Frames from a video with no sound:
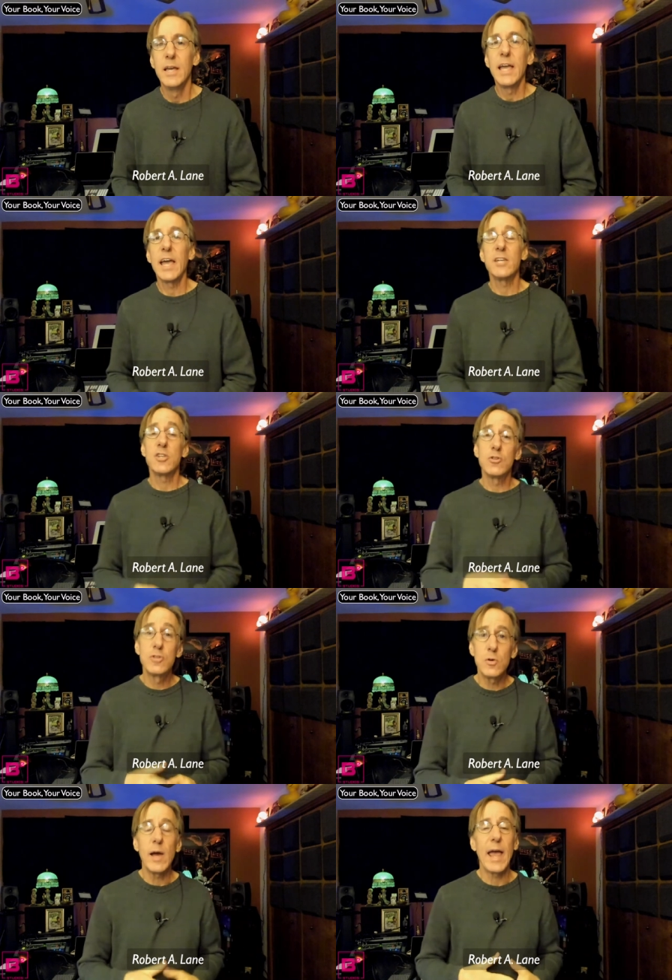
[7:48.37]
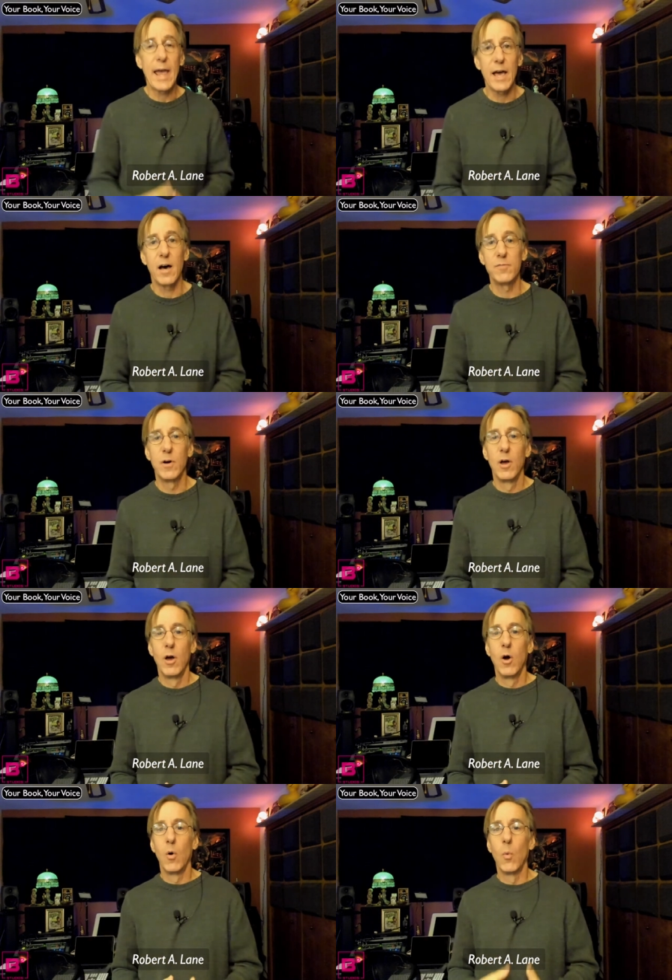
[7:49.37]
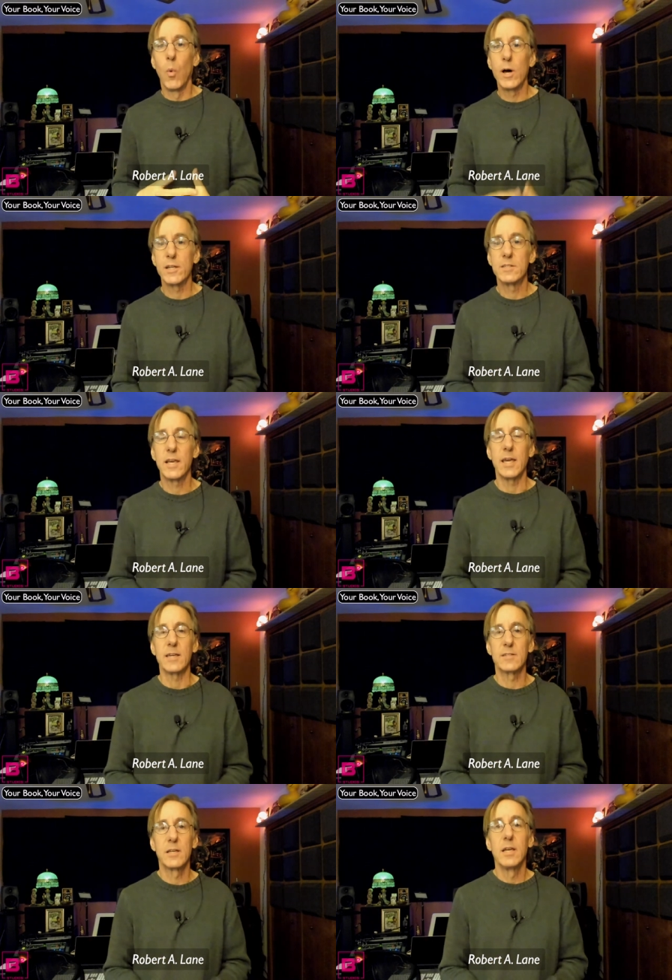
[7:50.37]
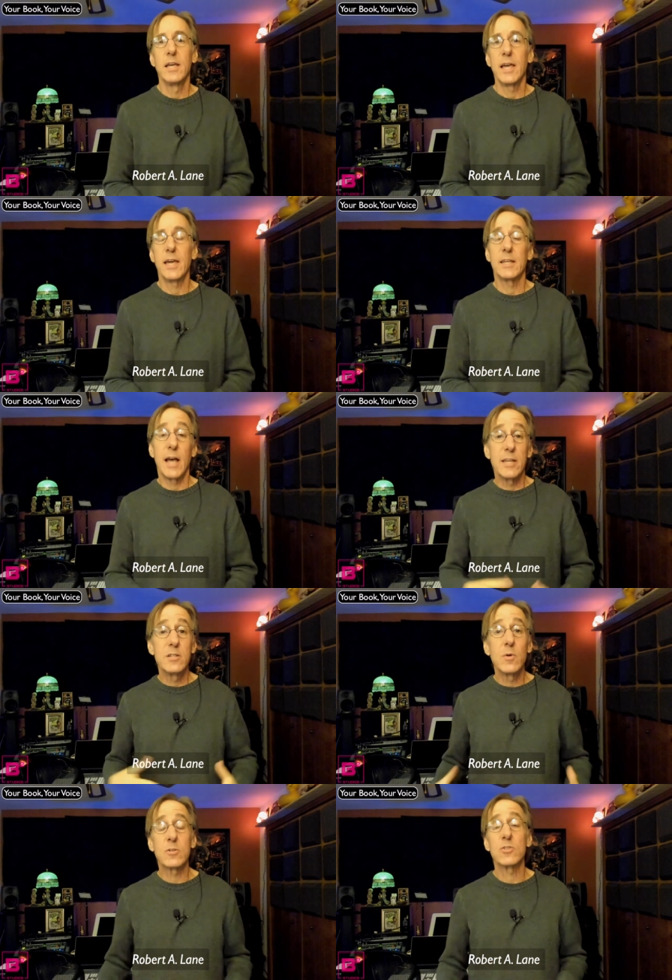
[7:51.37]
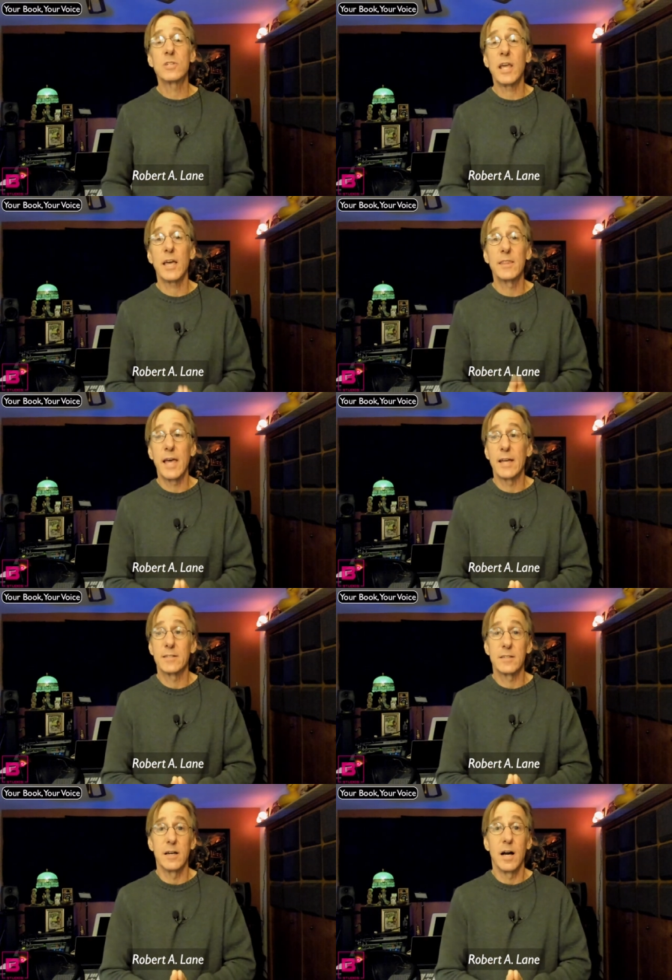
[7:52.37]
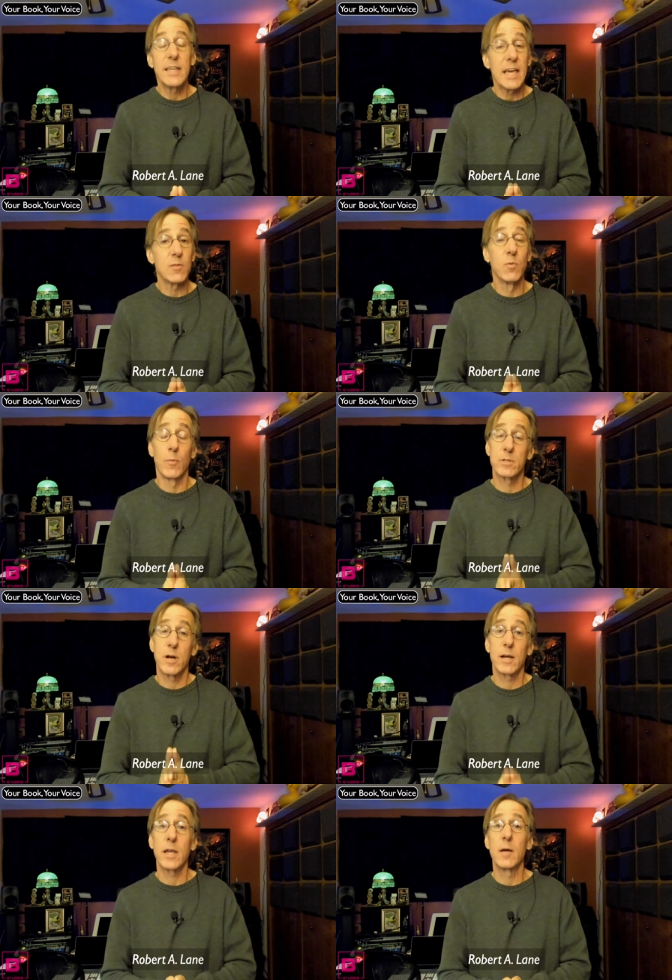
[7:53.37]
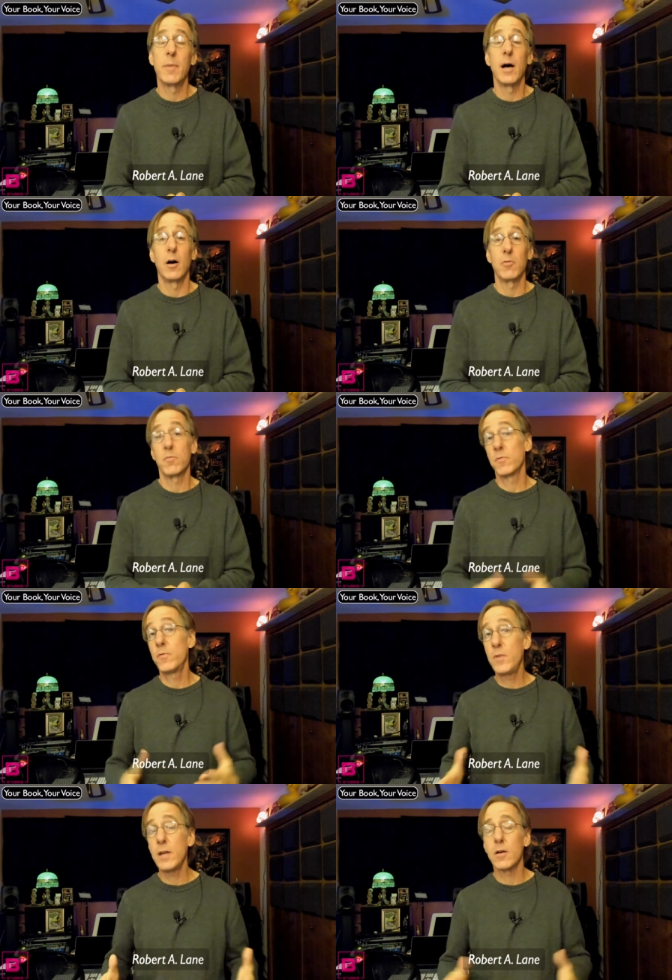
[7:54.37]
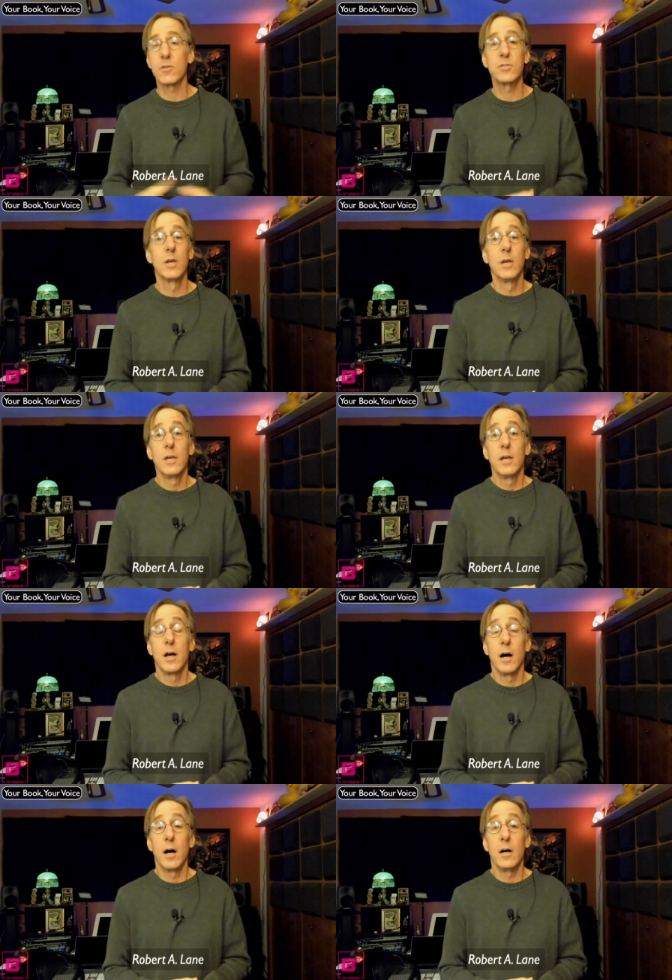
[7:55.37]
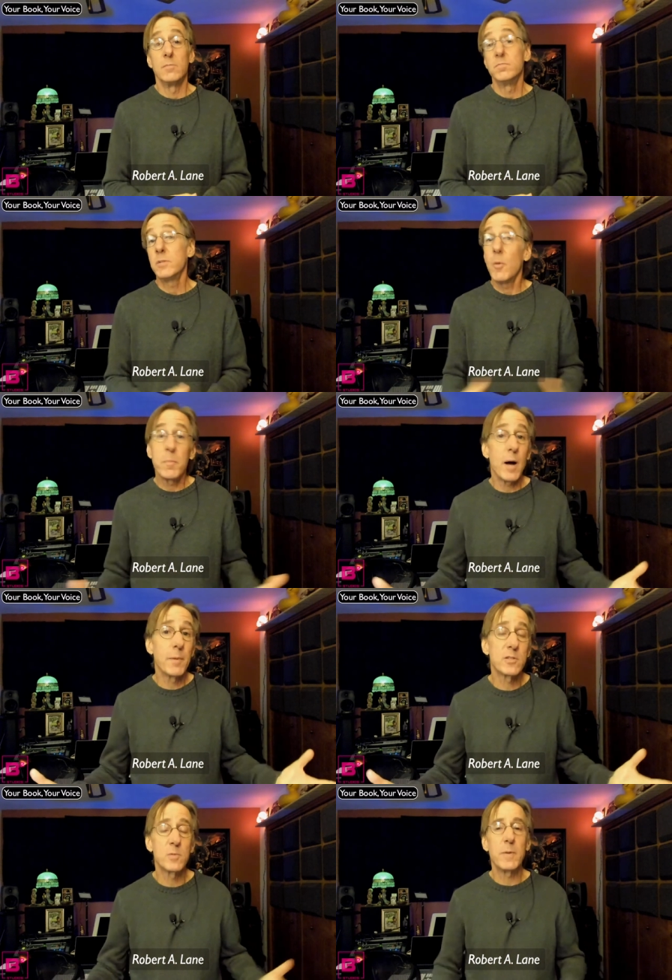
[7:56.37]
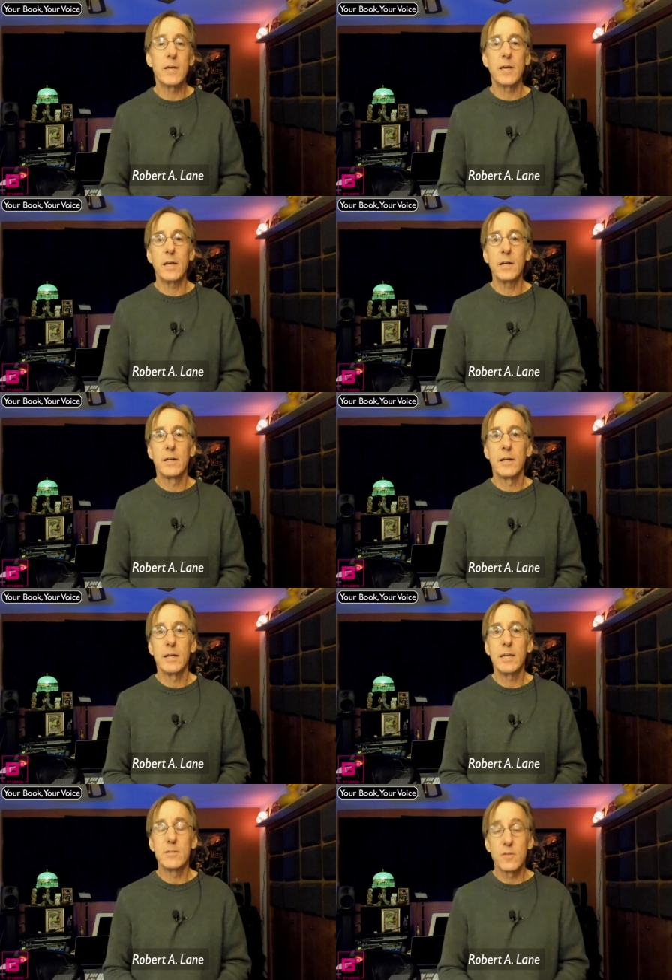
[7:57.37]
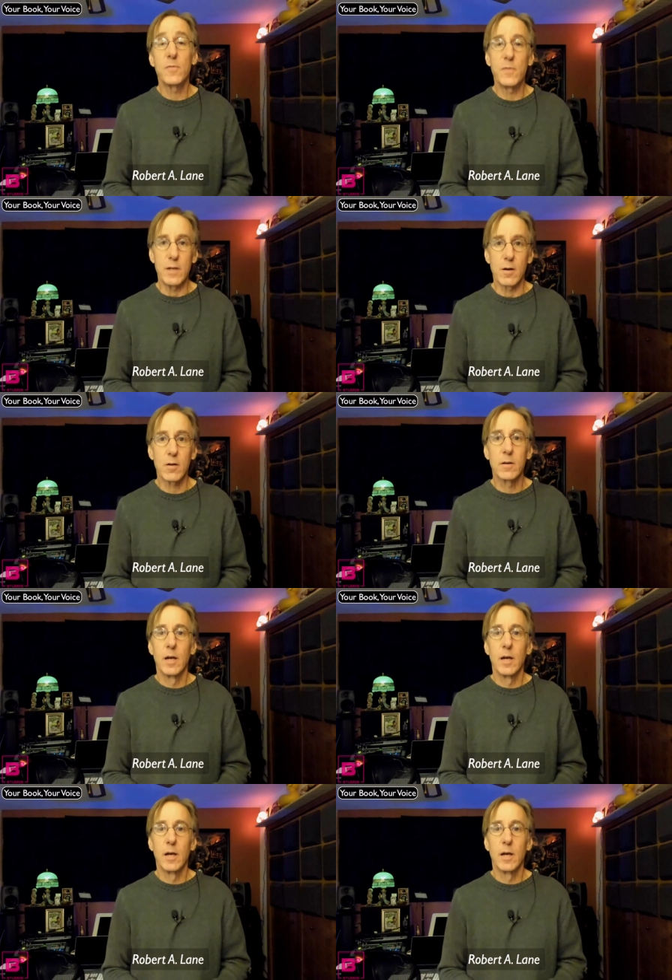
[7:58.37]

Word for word: And you do have what it takes. And I do understand that uh, again, when we're talking about fears, uh, you know, public speaking is a fear.